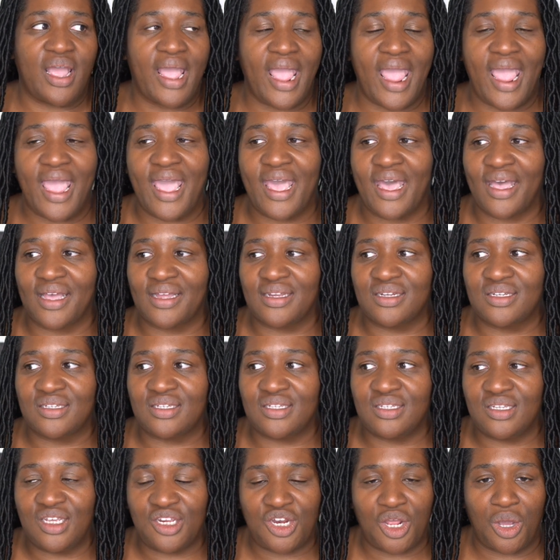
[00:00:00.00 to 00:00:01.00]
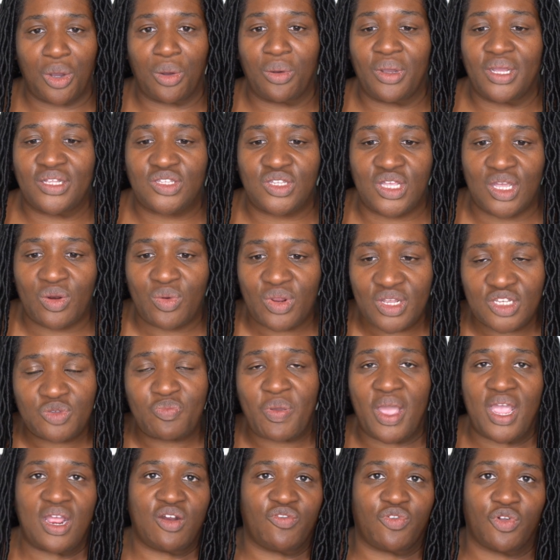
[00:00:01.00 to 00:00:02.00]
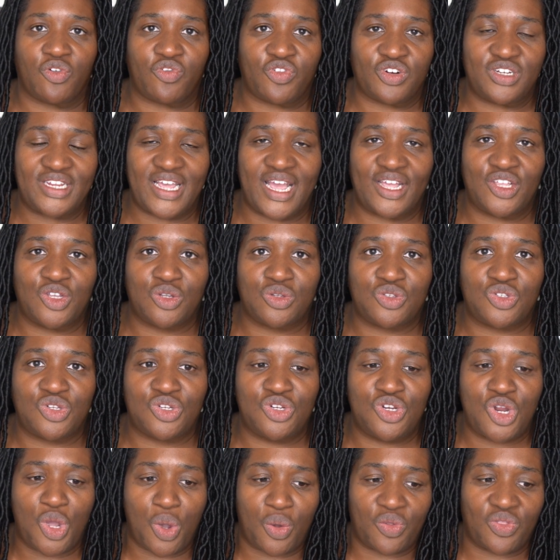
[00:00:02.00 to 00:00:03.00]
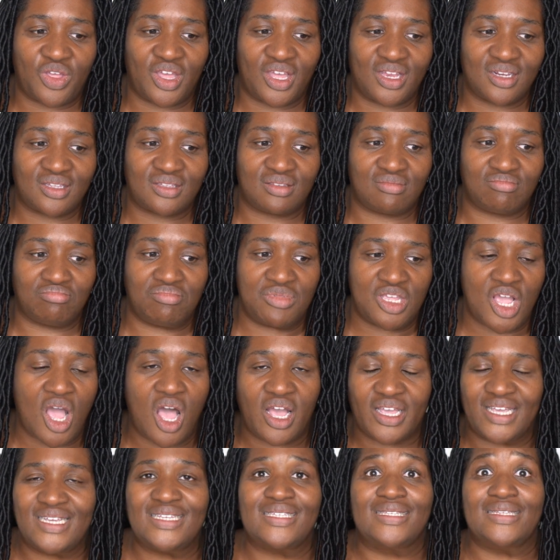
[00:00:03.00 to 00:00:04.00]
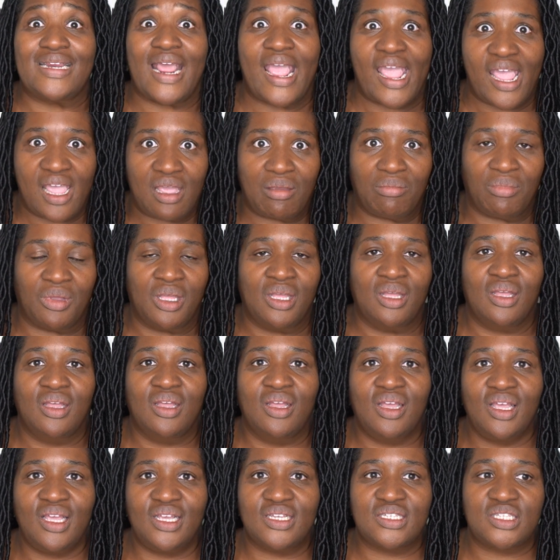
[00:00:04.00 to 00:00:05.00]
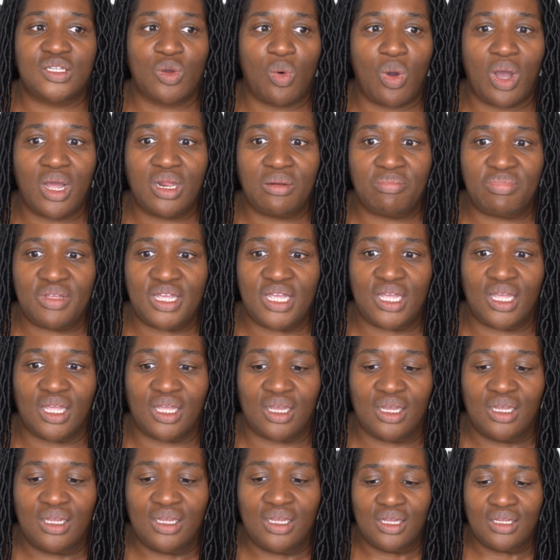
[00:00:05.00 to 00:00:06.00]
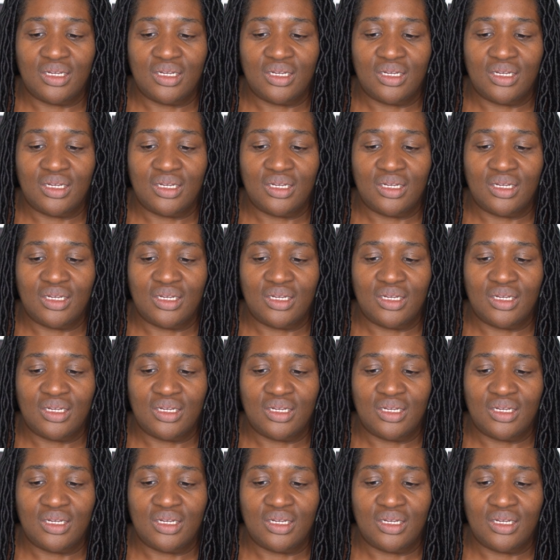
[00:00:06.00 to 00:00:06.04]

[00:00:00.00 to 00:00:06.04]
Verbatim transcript: And, you know, it is painful for Daniel to know that Miyagi's name is the one being,